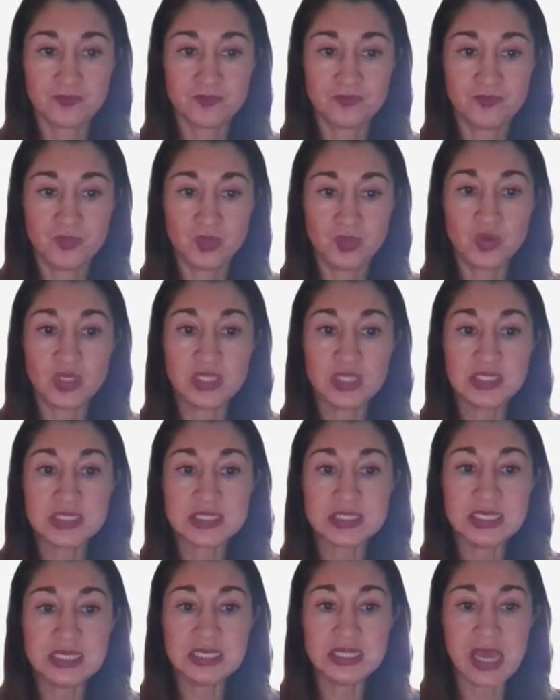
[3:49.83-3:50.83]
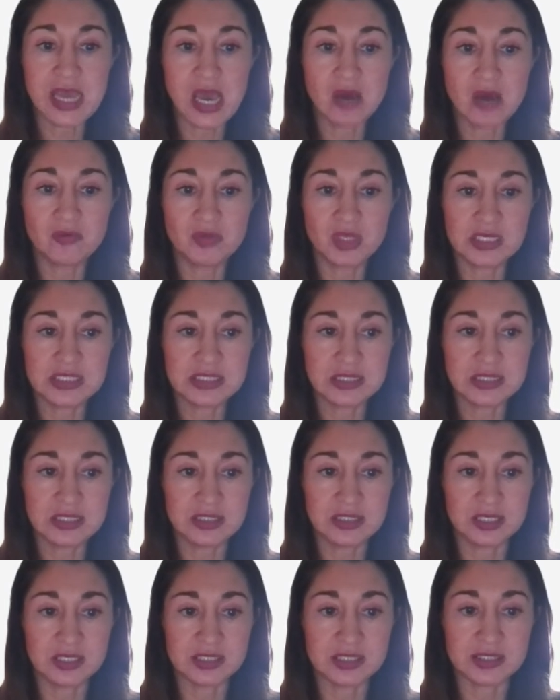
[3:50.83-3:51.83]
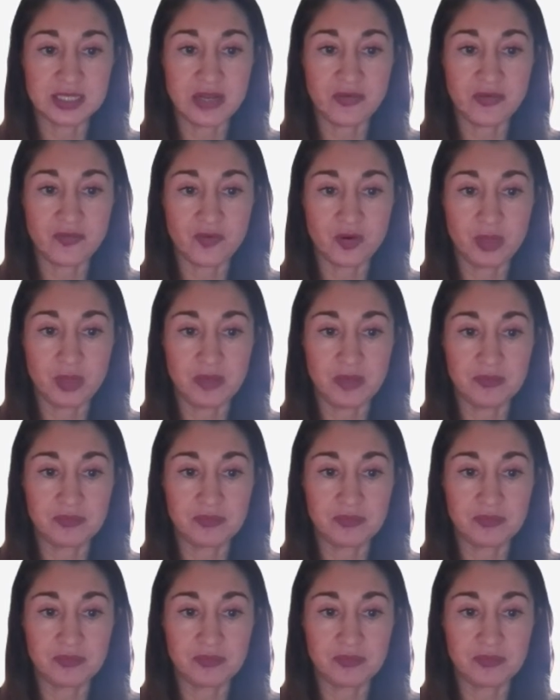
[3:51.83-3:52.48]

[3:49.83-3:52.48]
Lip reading: You can see how nicely it does that for me.